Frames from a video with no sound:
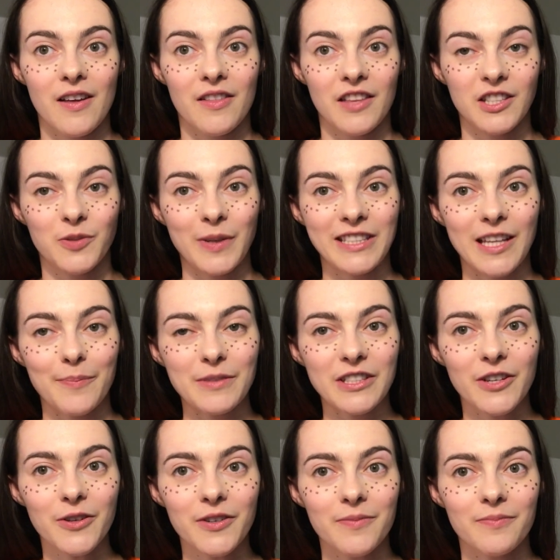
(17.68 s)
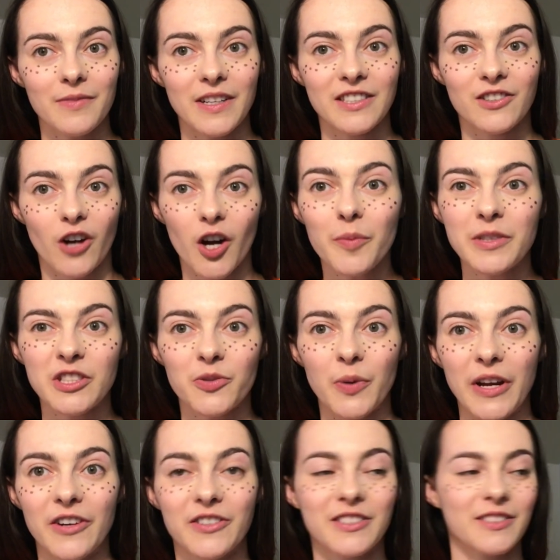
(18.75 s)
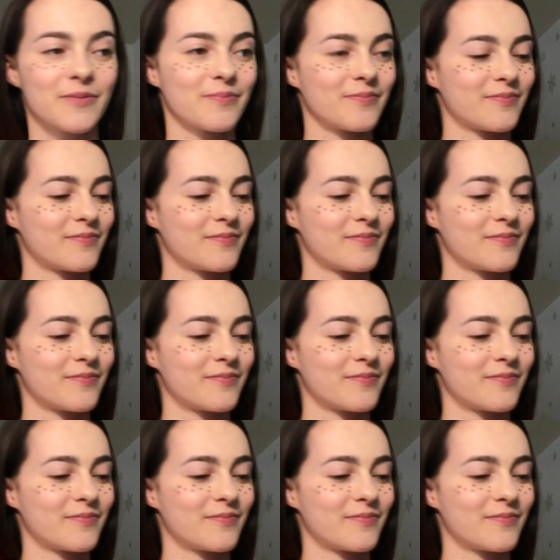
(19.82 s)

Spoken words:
This week's episode is Garbage Swingers.